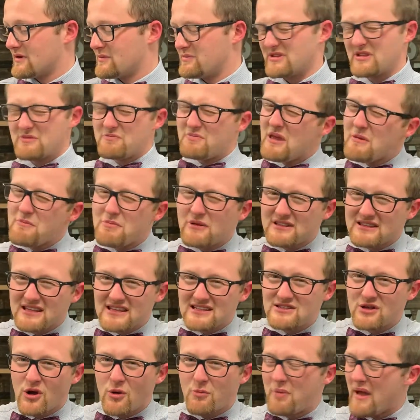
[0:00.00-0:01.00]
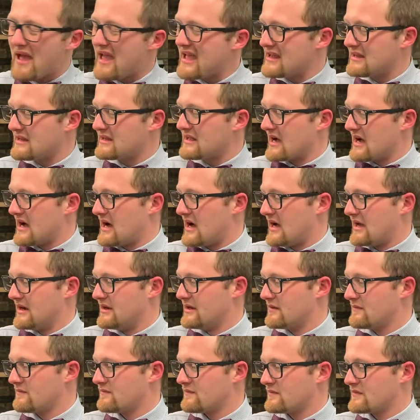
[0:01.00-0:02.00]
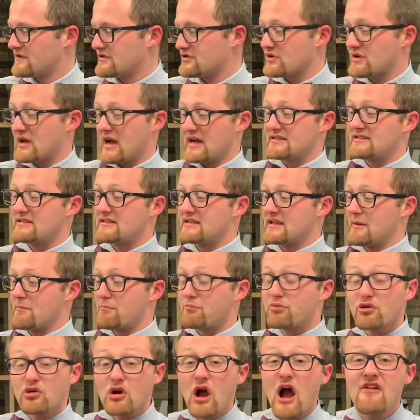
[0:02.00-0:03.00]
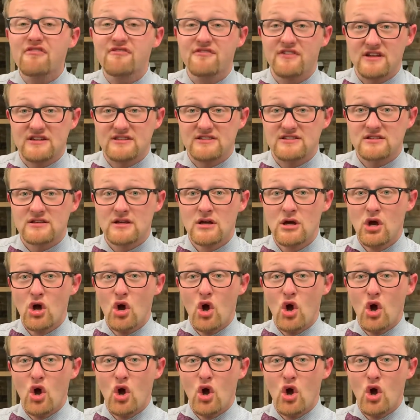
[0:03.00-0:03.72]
But the people disobeyed God. So God sent prophets